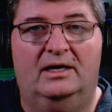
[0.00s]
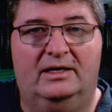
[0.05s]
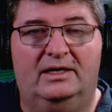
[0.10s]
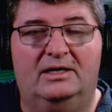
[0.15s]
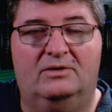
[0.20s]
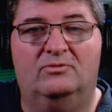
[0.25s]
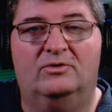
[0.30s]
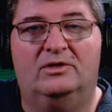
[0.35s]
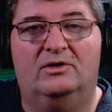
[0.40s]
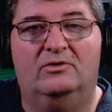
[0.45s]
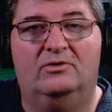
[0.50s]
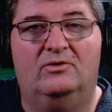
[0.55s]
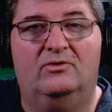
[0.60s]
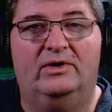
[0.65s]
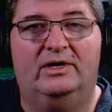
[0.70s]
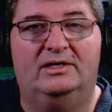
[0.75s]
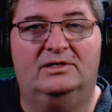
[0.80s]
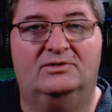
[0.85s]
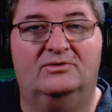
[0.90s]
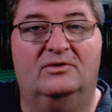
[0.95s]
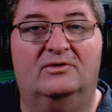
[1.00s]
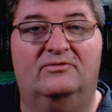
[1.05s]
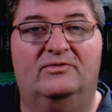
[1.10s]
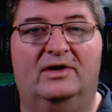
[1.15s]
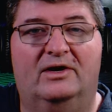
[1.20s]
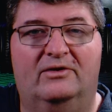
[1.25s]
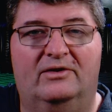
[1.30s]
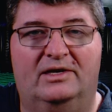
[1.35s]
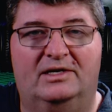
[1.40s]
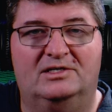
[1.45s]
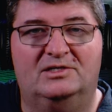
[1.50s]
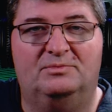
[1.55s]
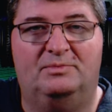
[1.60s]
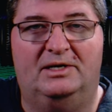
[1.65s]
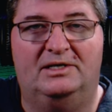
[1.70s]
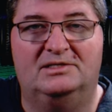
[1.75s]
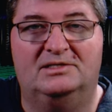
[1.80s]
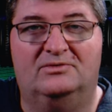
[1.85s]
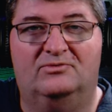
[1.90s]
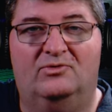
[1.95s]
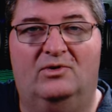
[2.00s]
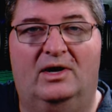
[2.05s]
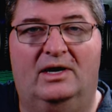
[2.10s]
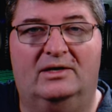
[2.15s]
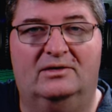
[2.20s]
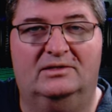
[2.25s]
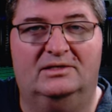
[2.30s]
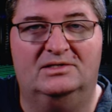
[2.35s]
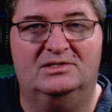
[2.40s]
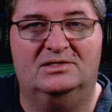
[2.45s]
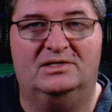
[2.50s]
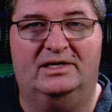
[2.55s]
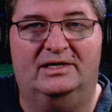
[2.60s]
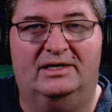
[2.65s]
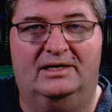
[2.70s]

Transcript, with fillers: Again, without going into a very expensive wireless